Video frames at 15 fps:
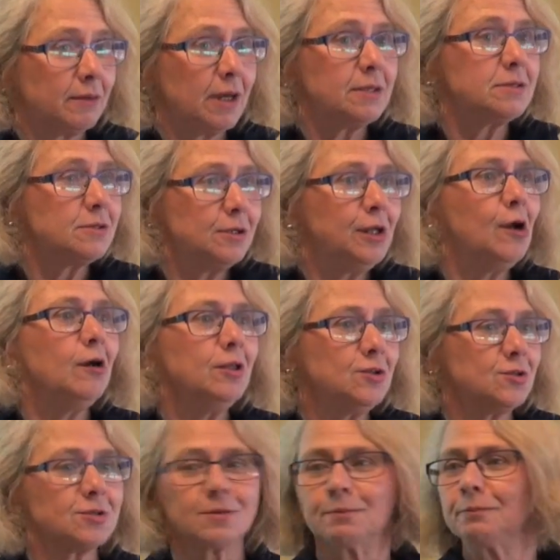That's a
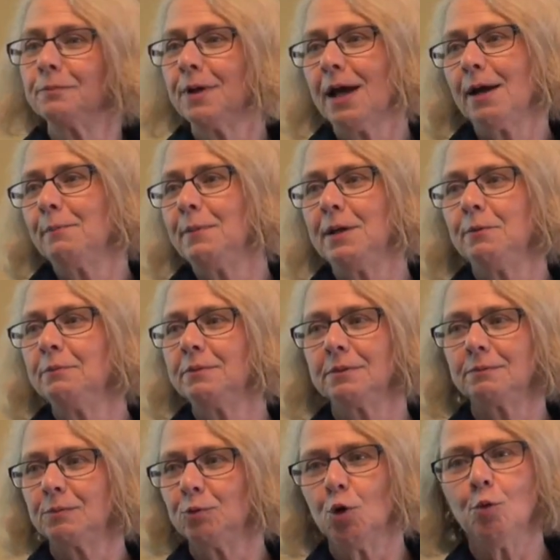neologism. I
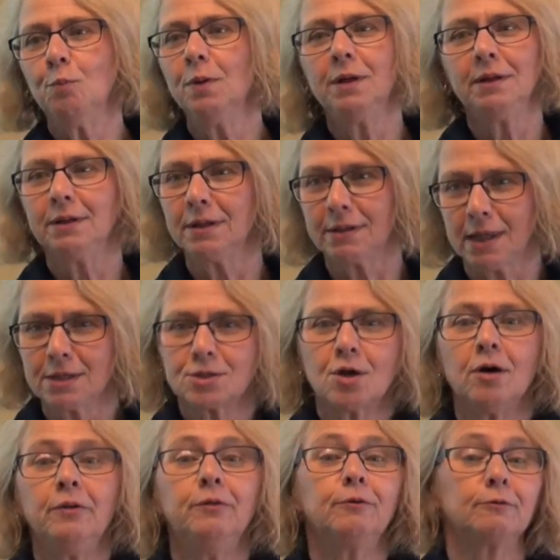mean, nobody, that's
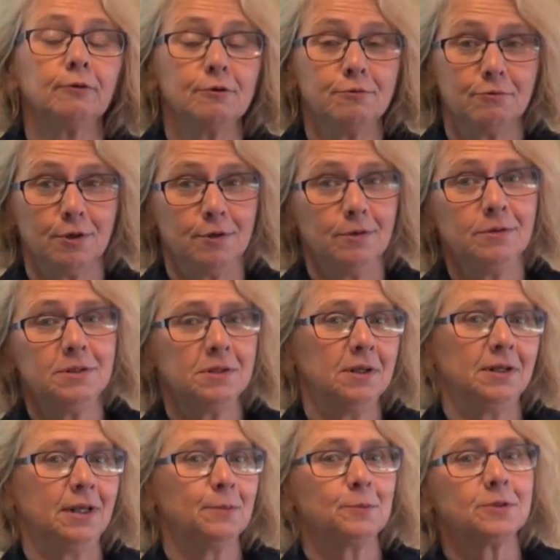called the Groat Road
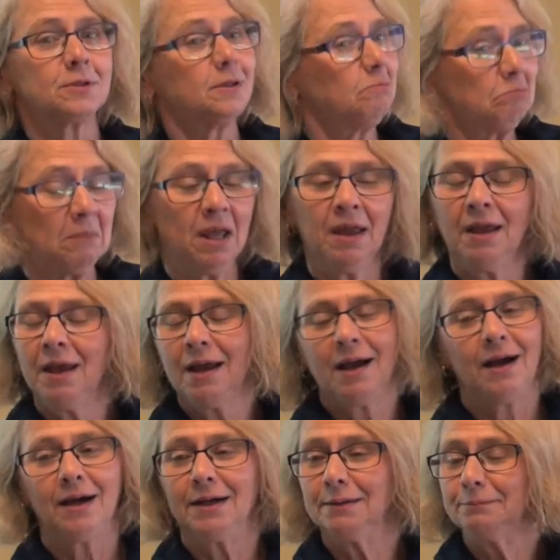in Edmonton.
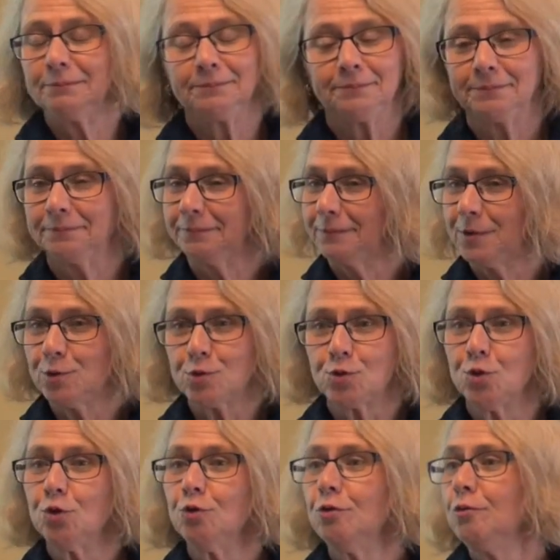Um, there's
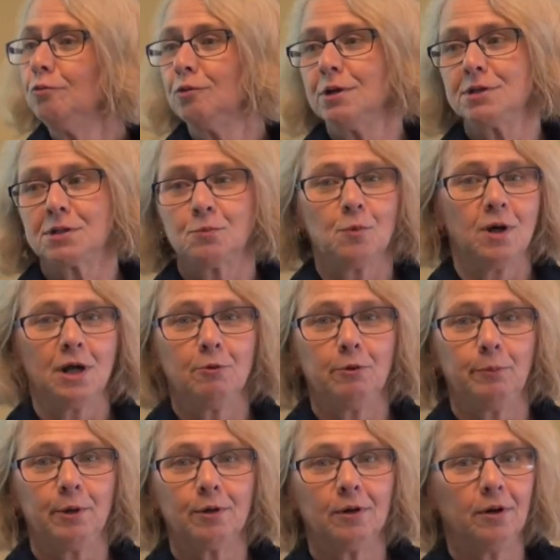no reason why it
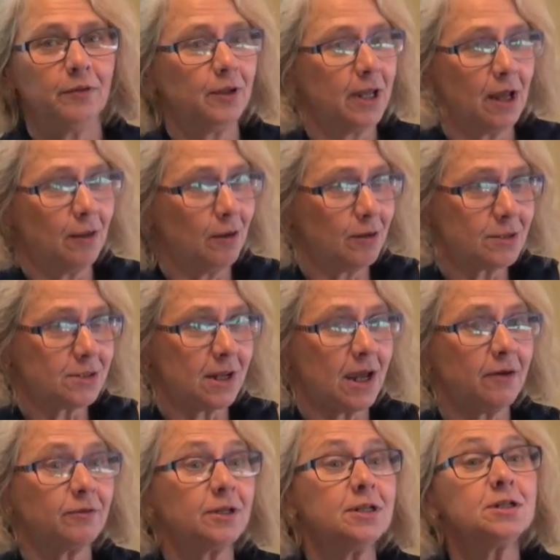would be called the Kellogg's and
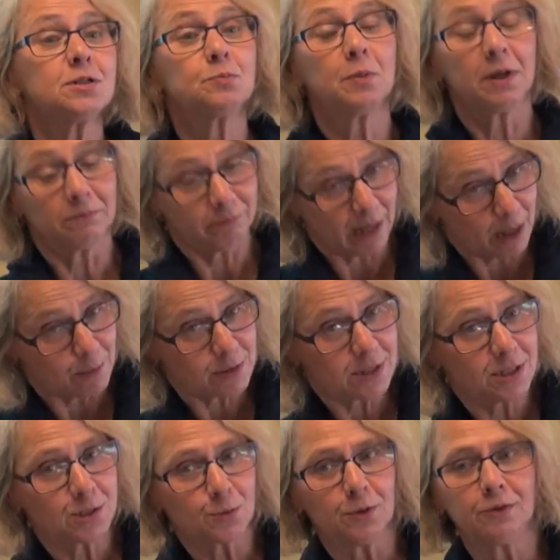Haverty's, but that was
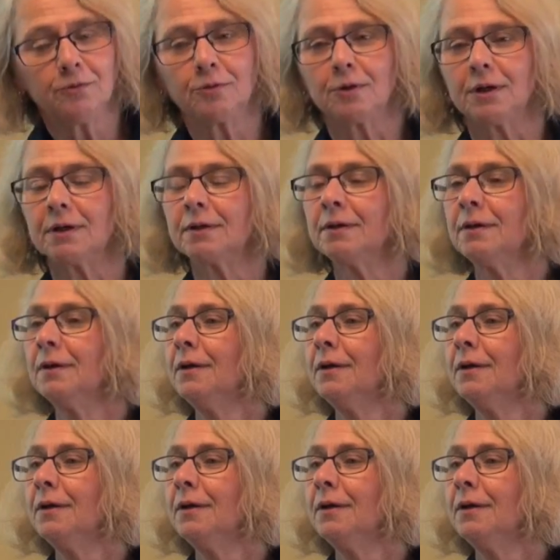his word for it.